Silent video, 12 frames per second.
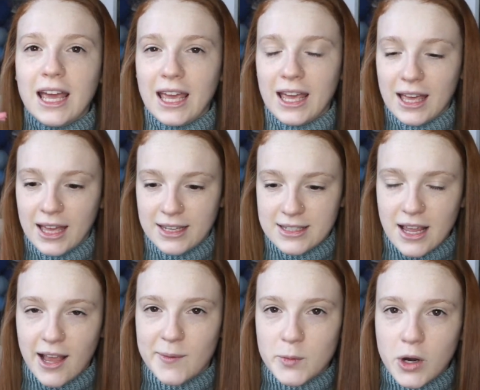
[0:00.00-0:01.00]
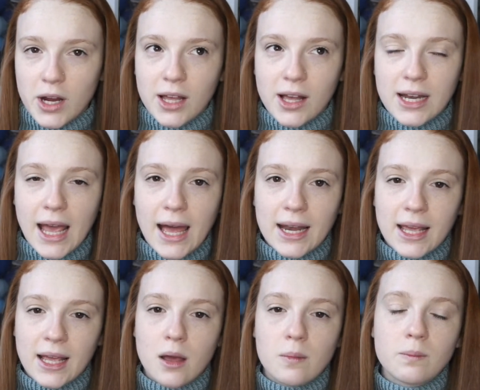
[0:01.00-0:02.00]
and I'm working on
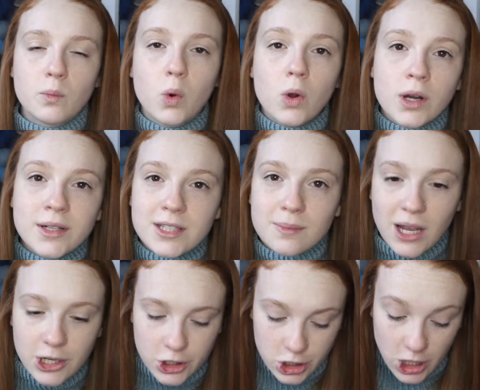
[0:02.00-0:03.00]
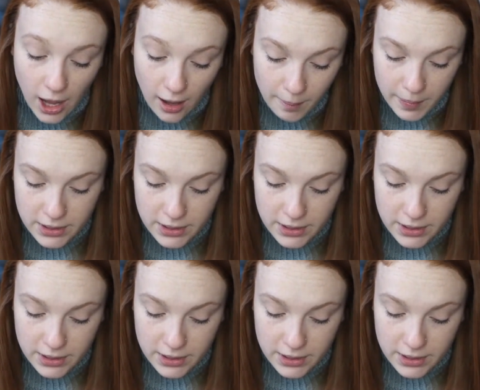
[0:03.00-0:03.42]
adding more to my shop.